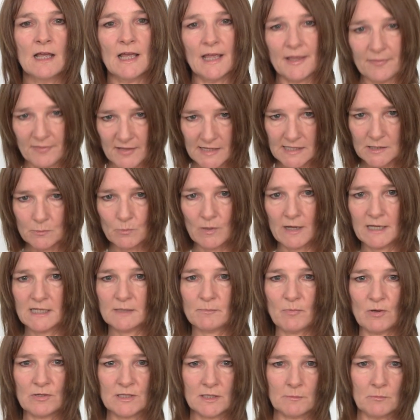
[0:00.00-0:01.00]
In this way,
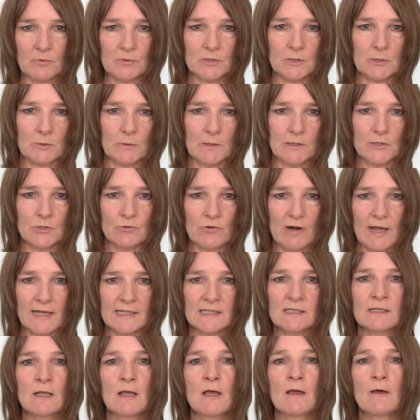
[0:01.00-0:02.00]
it's possible to
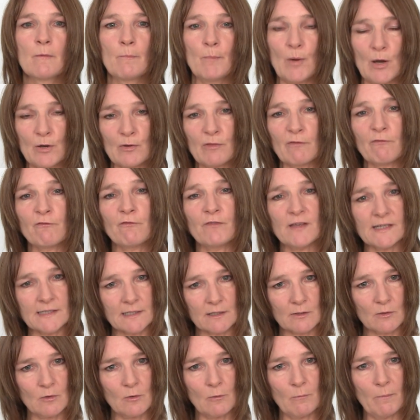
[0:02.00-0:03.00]
address both
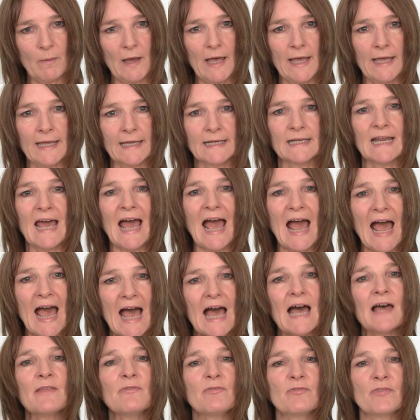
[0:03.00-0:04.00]
physical pain
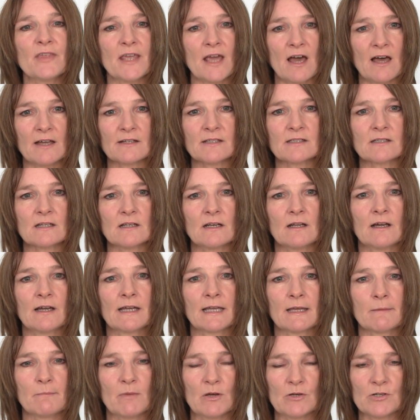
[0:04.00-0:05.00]
and the
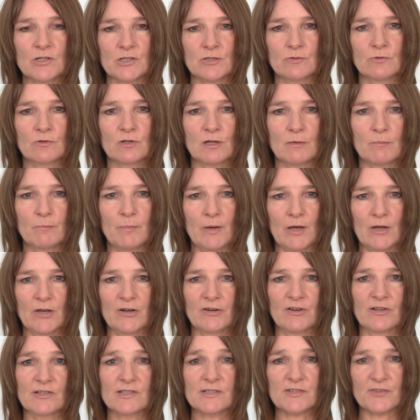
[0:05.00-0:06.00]
underlying emotional
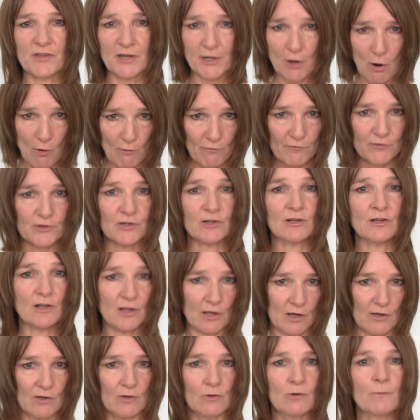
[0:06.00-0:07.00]
components that often
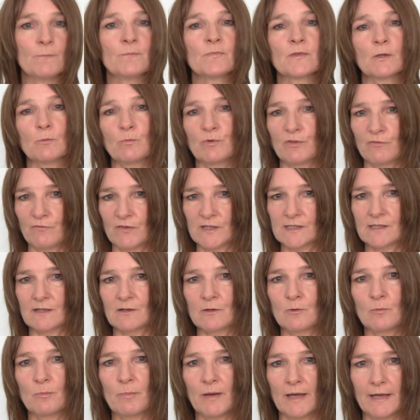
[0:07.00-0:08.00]
go with
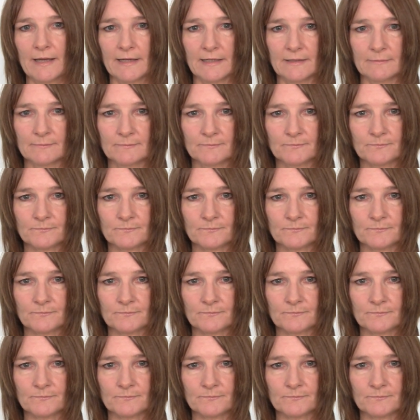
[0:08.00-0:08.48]
physical pain.